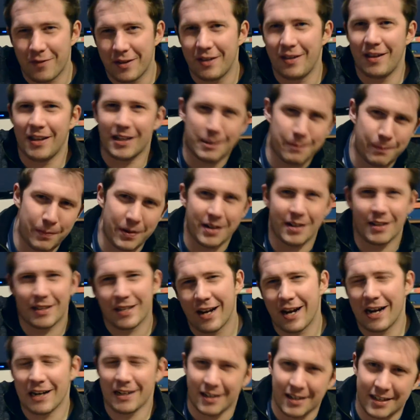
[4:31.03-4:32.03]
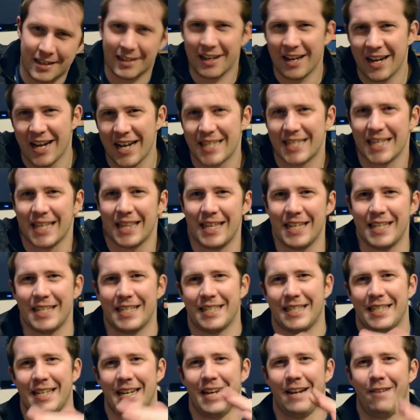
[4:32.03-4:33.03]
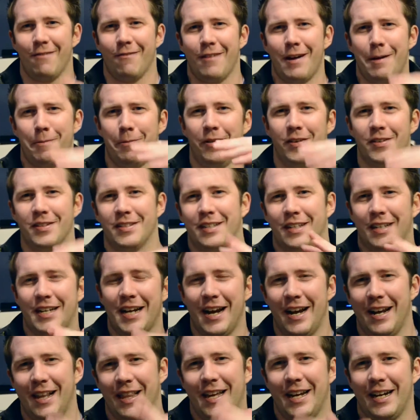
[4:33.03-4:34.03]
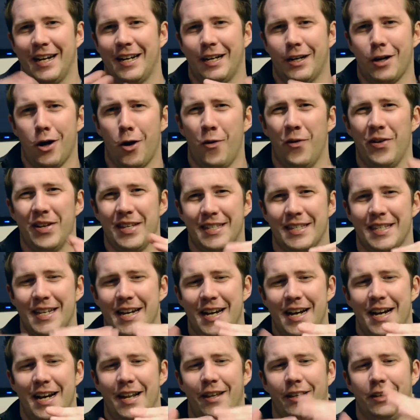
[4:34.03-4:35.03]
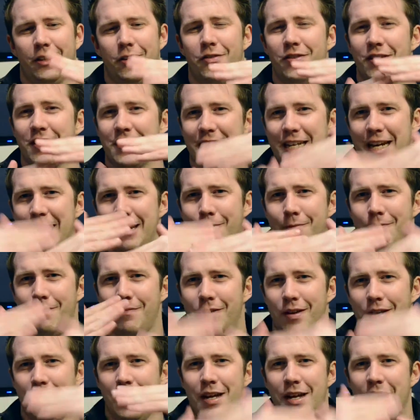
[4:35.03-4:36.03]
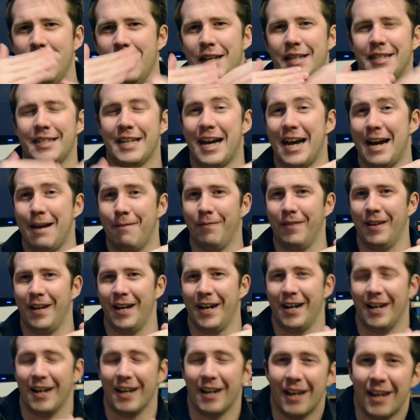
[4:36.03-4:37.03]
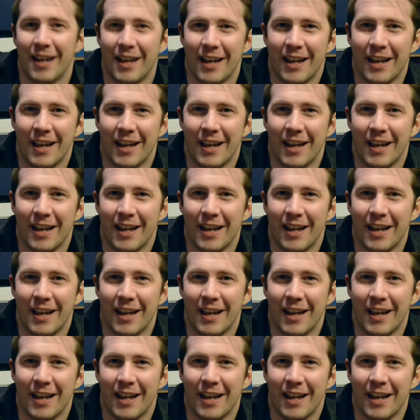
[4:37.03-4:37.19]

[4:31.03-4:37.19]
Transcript: It's been discussed that this and Rebels kind of like coincide, like they're in the same timeline.